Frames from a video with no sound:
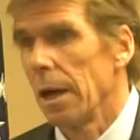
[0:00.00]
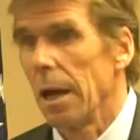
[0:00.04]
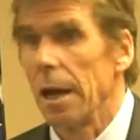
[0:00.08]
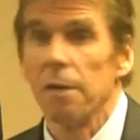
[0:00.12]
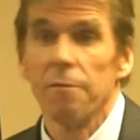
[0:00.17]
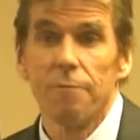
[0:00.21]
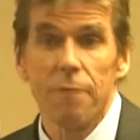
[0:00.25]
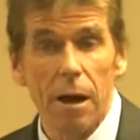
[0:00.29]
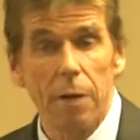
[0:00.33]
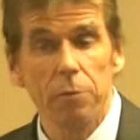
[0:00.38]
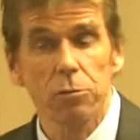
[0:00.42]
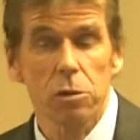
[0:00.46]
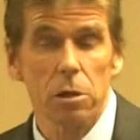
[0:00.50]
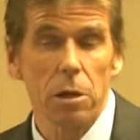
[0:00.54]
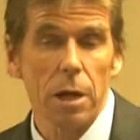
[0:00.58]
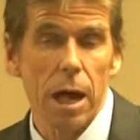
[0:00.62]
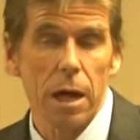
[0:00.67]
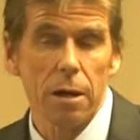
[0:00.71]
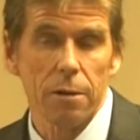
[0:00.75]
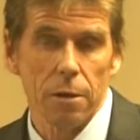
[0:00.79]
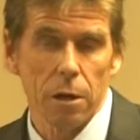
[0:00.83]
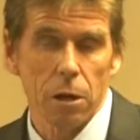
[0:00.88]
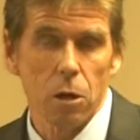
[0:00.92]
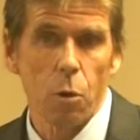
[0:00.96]
It involves a
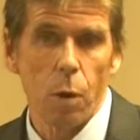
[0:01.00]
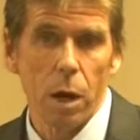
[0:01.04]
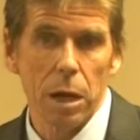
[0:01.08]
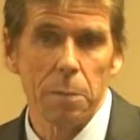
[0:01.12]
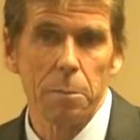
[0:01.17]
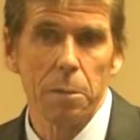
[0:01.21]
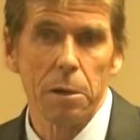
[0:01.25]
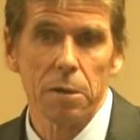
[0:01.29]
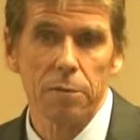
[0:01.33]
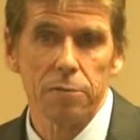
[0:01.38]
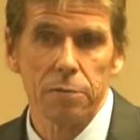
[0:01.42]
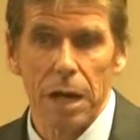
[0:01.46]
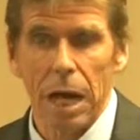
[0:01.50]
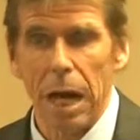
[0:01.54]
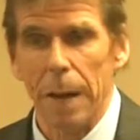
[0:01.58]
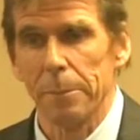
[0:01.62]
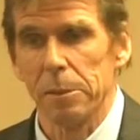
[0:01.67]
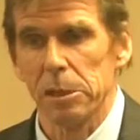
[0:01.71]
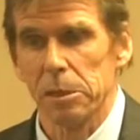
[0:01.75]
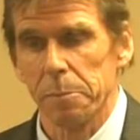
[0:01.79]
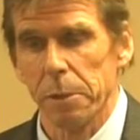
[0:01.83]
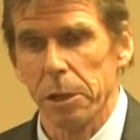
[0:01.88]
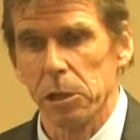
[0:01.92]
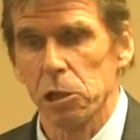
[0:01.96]
lot of quite a bit of time,
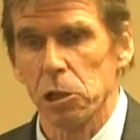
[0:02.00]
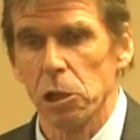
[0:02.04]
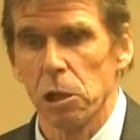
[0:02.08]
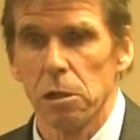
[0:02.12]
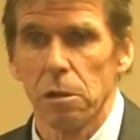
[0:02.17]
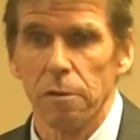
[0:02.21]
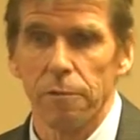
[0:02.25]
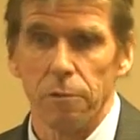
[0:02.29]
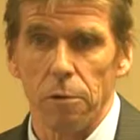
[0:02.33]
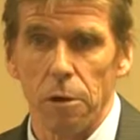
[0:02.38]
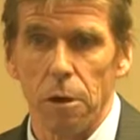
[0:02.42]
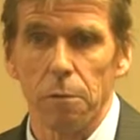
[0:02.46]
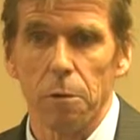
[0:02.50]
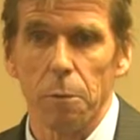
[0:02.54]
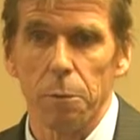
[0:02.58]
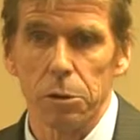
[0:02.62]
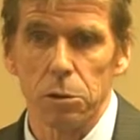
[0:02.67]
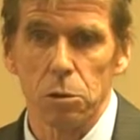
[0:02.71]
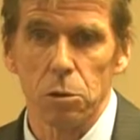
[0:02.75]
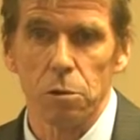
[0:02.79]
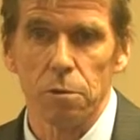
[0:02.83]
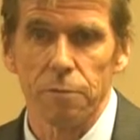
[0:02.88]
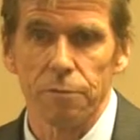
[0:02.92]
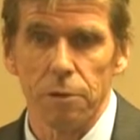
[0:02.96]
especially in the fall when
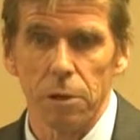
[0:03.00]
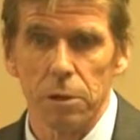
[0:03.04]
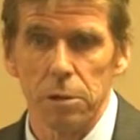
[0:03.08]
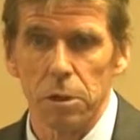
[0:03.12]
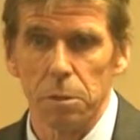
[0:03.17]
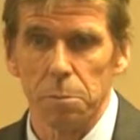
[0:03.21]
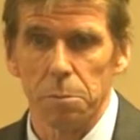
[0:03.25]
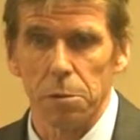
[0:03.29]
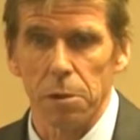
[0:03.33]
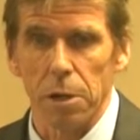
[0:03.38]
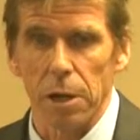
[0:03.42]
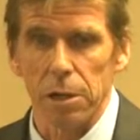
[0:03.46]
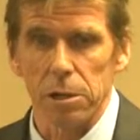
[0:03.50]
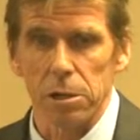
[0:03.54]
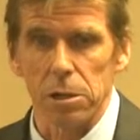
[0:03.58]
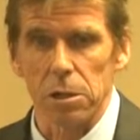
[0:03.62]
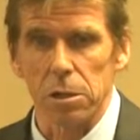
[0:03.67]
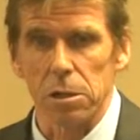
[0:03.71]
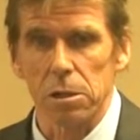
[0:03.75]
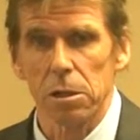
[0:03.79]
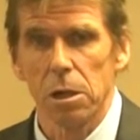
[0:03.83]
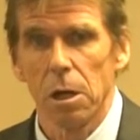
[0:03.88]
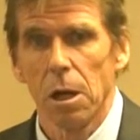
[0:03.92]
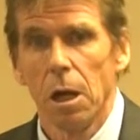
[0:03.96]
we do the funding
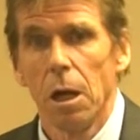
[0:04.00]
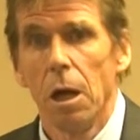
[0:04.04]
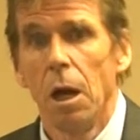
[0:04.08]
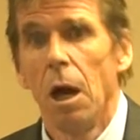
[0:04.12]
process.